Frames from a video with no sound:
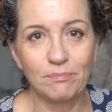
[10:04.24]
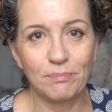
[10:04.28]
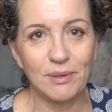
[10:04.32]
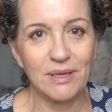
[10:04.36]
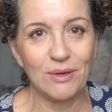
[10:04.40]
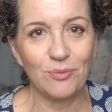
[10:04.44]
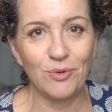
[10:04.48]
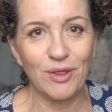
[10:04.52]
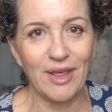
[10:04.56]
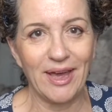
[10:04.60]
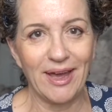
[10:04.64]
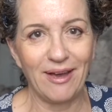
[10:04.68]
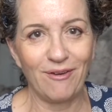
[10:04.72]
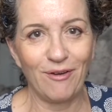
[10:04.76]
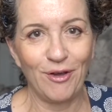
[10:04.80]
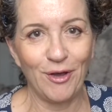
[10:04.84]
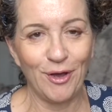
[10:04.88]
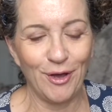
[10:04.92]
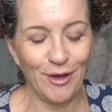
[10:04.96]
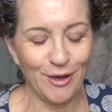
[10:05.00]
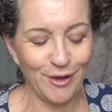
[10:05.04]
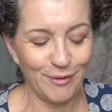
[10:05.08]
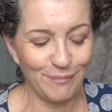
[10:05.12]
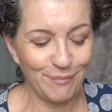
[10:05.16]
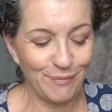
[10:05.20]
be without
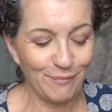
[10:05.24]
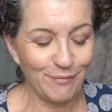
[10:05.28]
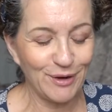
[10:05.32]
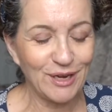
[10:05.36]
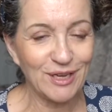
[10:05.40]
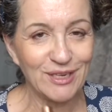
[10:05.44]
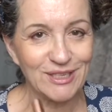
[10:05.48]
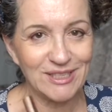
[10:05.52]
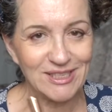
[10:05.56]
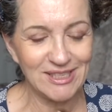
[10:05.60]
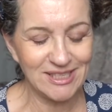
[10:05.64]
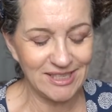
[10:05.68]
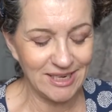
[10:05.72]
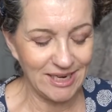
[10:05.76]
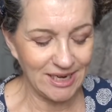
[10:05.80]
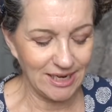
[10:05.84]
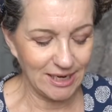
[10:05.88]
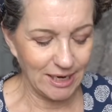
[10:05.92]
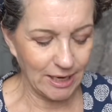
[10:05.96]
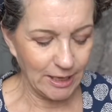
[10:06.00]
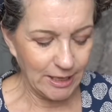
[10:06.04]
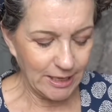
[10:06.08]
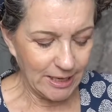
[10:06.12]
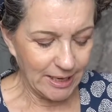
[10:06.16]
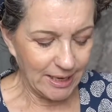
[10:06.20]
her
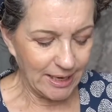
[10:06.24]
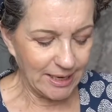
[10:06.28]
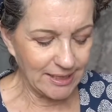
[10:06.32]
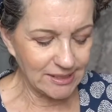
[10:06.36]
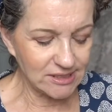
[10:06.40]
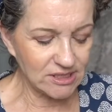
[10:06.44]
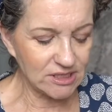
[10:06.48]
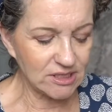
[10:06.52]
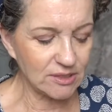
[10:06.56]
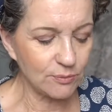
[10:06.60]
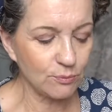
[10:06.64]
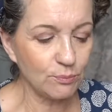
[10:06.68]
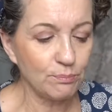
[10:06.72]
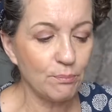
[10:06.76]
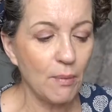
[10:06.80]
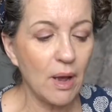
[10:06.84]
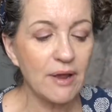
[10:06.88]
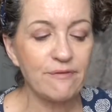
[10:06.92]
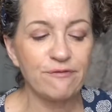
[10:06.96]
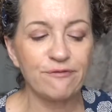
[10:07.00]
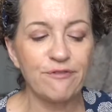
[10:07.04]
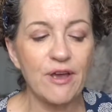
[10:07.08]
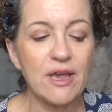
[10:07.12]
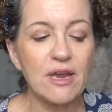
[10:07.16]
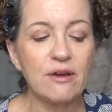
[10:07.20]
concealer. It's my
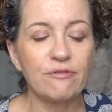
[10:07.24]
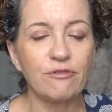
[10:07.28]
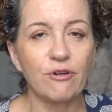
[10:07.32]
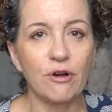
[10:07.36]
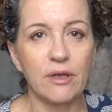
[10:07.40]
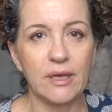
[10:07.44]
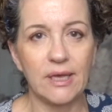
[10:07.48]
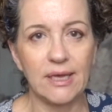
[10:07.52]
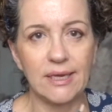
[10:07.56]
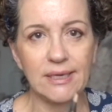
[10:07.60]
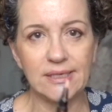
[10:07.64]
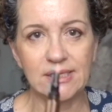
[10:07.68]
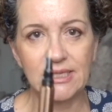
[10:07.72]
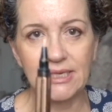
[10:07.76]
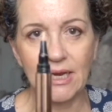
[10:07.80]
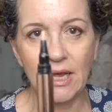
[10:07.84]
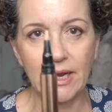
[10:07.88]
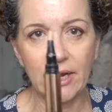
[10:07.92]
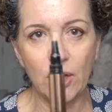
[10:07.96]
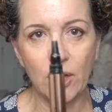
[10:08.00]
favorite is like